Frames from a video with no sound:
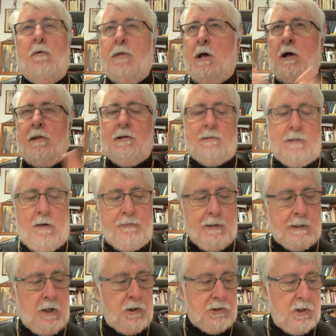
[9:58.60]
with all the stuff
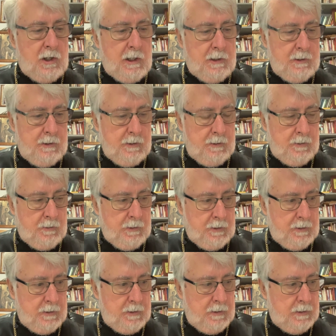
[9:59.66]
that goes on
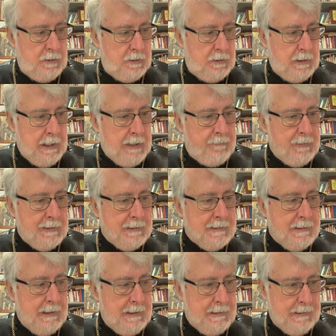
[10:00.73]
during the Advent
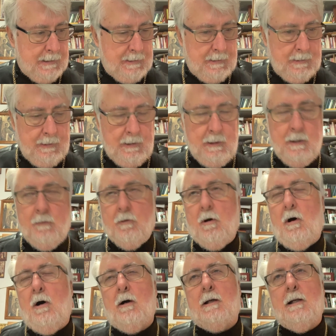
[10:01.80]
season, you know,
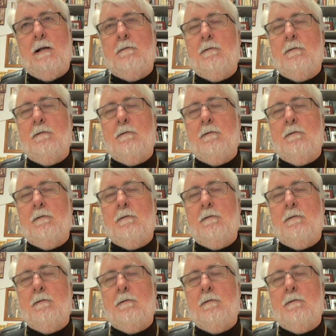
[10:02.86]
we're all